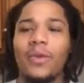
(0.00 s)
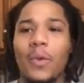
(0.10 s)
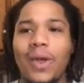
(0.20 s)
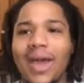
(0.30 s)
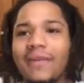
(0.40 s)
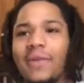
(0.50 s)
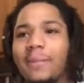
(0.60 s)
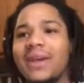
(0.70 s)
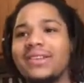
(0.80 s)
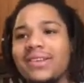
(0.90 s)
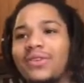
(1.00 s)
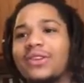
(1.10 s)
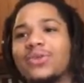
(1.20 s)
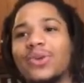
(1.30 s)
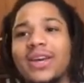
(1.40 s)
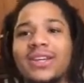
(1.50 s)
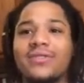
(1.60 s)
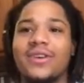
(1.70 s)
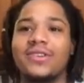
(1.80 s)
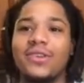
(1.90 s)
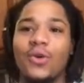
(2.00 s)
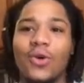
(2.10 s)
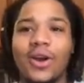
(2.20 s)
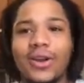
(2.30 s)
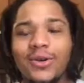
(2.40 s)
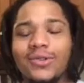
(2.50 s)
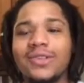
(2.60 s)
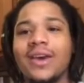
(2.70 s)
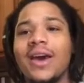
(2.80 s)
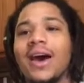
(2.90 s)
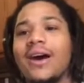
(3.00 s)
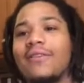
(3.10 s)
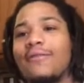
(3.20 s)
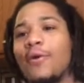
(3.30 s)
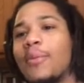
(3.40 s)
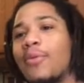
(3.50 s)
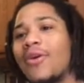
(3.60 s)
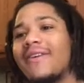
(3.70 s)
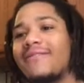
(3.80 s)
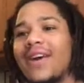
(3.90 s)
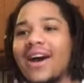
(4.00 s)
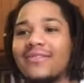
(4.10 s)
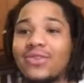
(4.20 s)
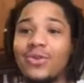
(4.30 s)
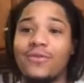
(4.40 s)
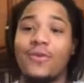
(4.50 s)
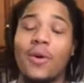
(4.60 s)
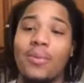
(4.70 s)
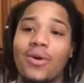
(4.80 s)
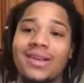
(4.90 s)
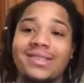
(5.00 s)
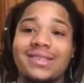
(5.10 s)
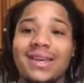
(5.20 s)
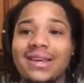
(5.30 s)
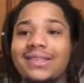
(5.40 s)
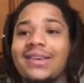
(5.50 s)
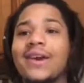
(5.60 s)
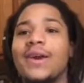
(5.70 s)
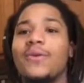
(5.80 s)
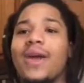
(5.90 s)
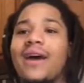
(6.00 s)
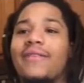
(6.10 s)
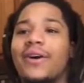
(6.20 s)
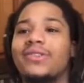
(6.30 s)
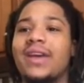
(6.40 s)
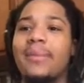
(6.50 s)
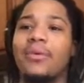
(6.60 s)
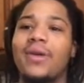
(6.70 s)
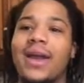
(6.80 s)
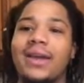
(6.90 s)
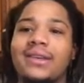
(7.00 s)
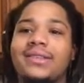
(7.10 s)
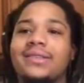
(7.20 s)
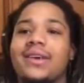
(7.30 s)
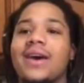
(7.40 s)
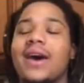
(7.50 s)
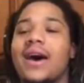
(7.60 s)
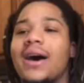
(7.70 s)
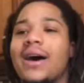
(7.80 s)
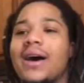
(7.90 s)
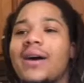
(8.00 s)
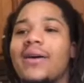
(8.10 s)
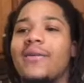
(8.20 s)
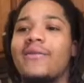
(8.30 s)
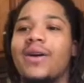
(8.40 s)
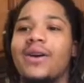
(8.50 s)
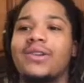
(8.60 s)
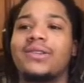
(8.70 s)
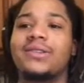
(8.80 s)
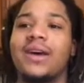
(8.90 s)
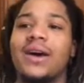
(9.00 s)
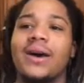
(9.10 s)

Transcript: we have the Minnesota Twins versus the Orioles, 4.5 to a 4.6. We have Jose Barrios versus